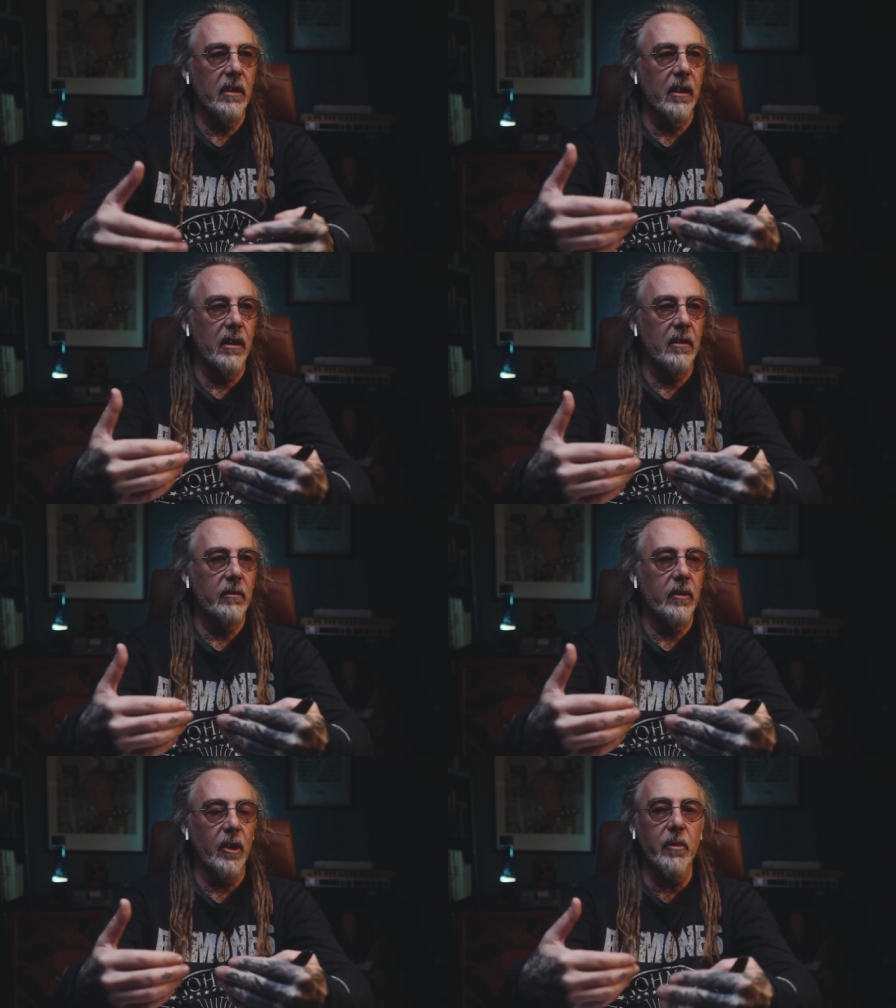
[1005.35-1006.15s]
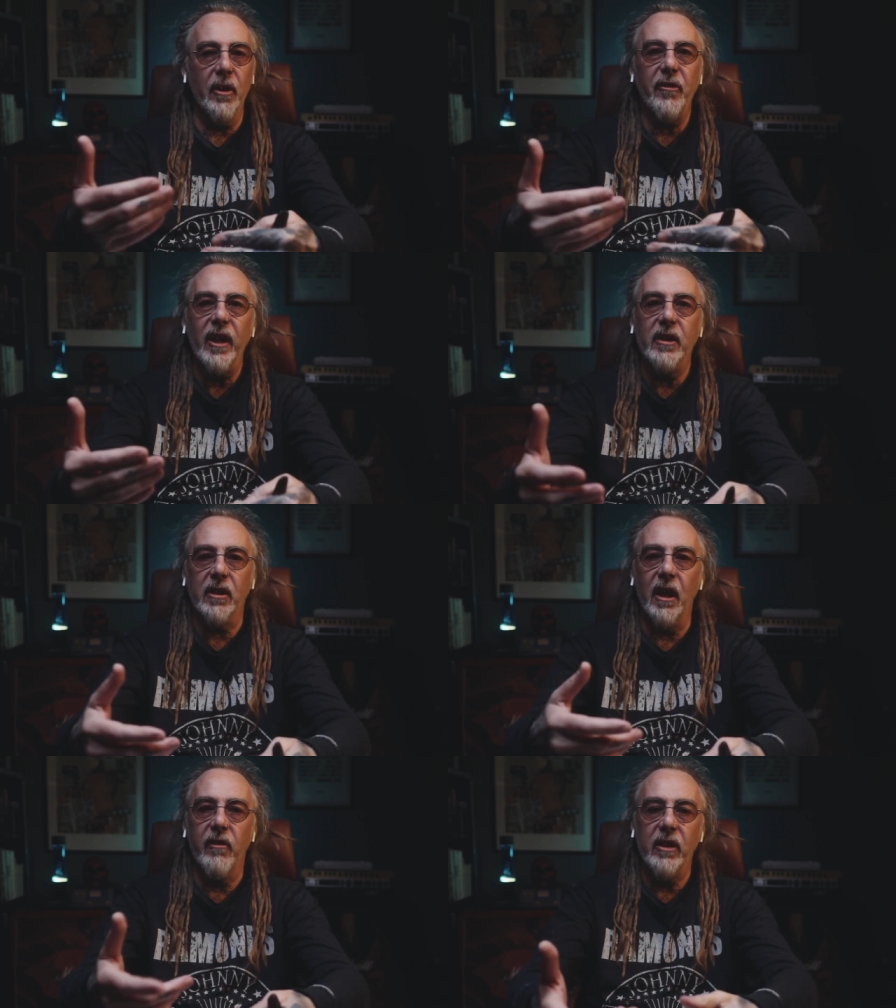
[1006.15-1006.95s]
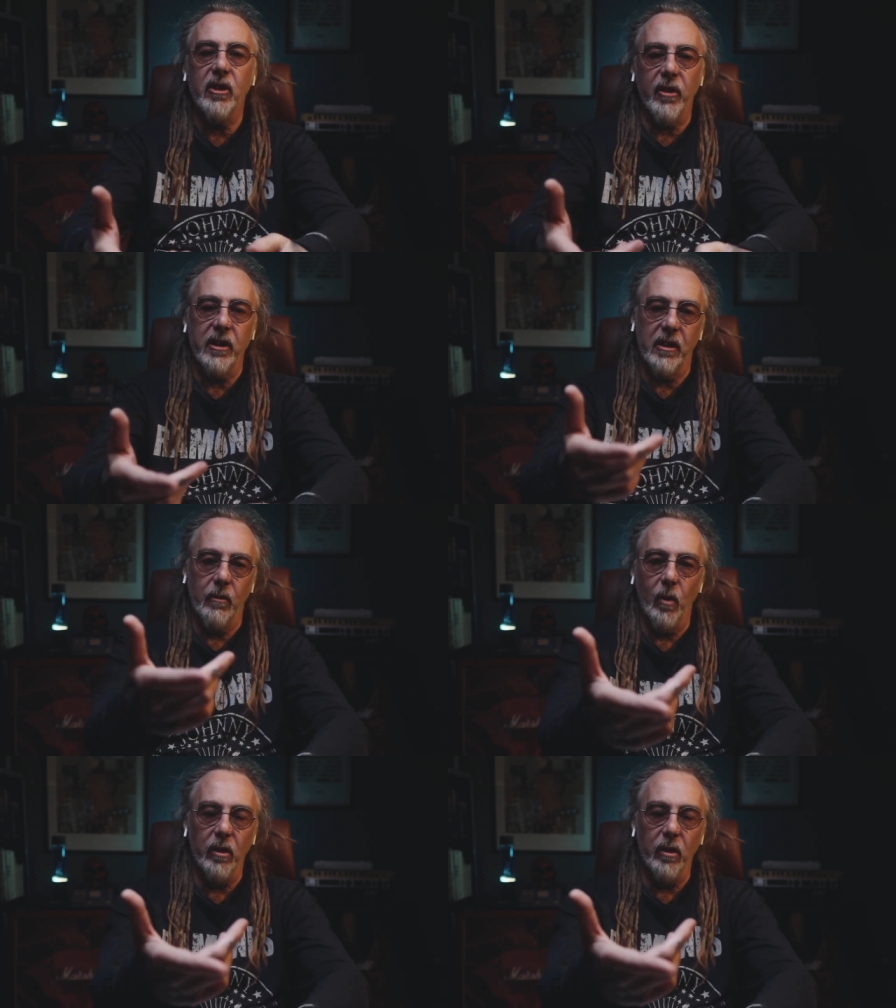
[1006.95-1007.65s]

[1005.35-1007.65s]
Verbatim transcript: The two of the things that are interesting,